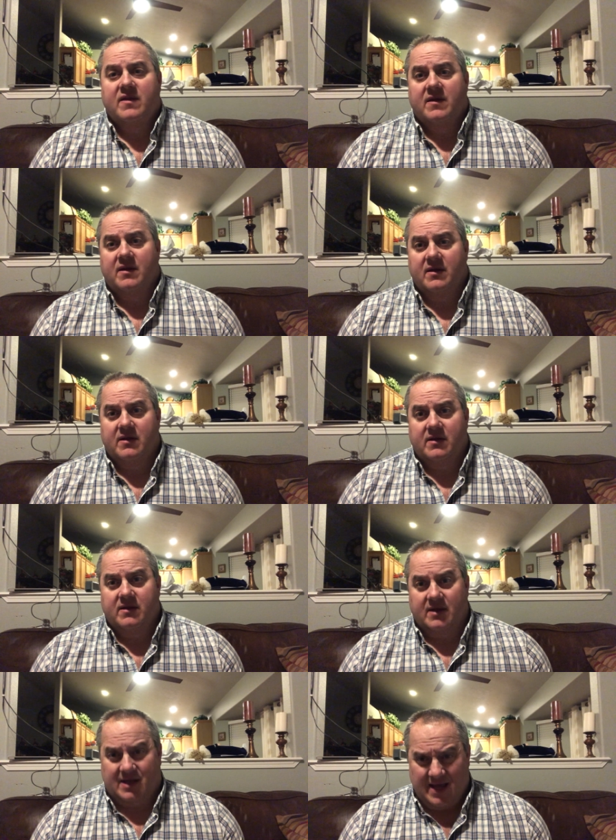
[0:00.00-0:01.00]
The,
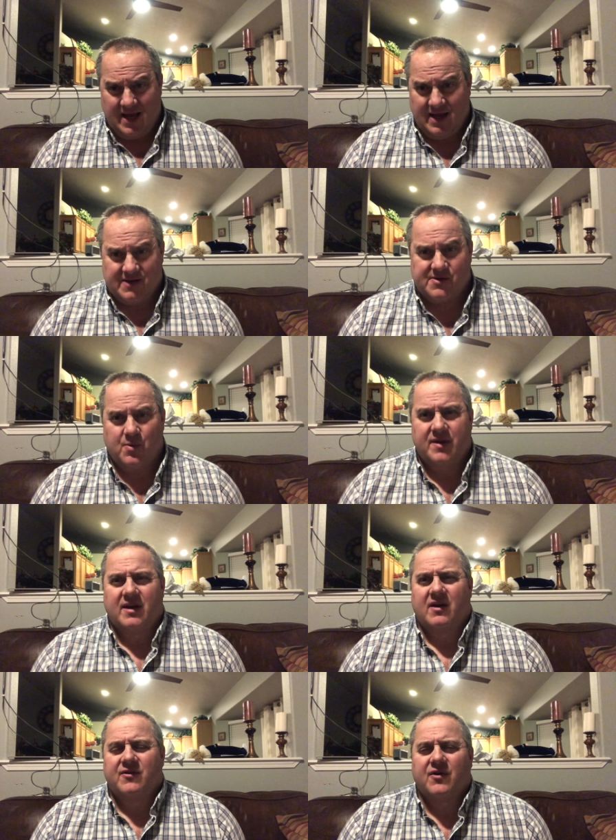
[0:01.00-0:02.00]
the king is the one
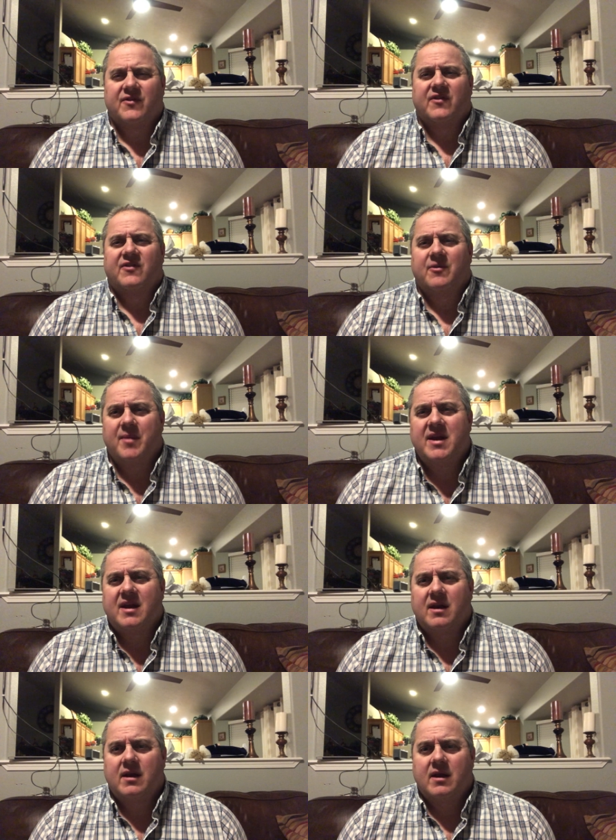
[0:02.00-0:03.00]
that exerts his
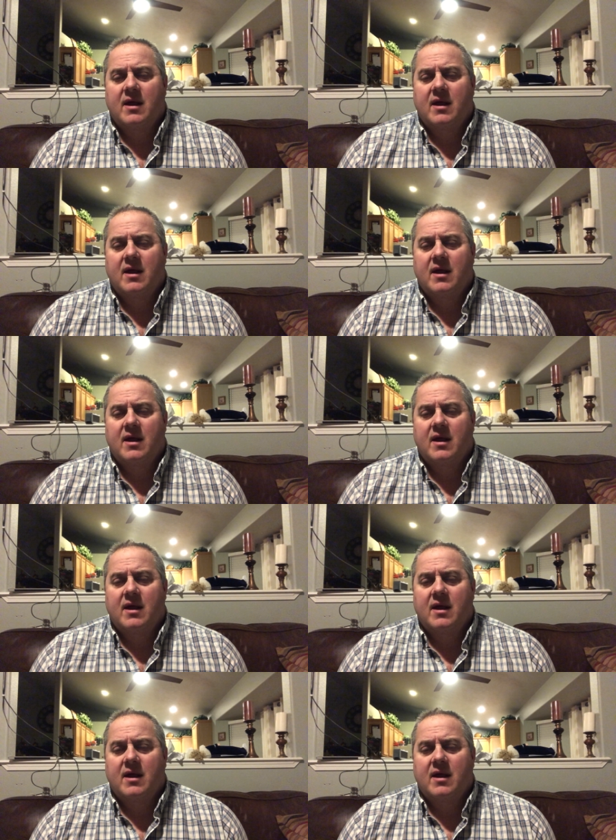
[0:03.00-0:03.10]
dominion.